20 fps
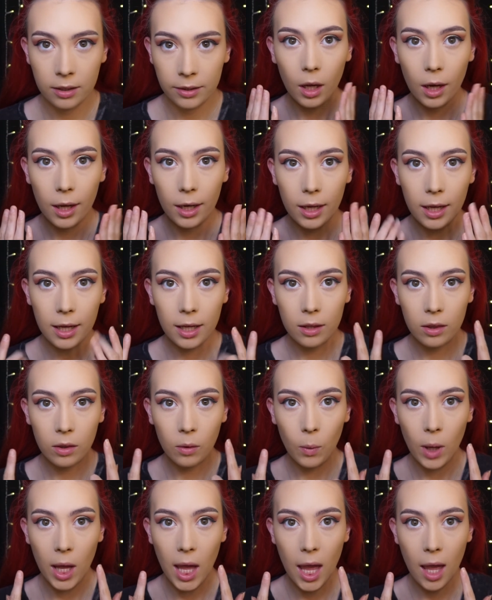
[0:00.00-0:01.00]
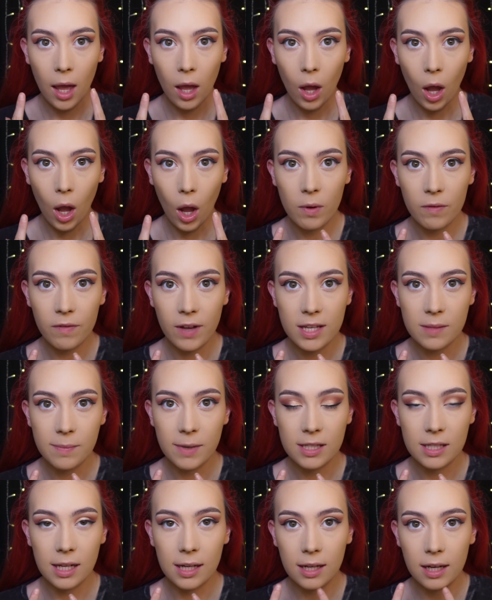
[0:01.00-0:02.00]
I like the way my face
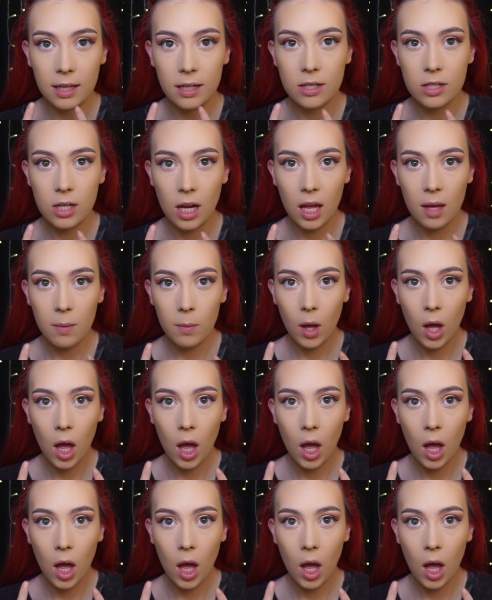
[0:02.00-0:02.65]
makes that kind of shape.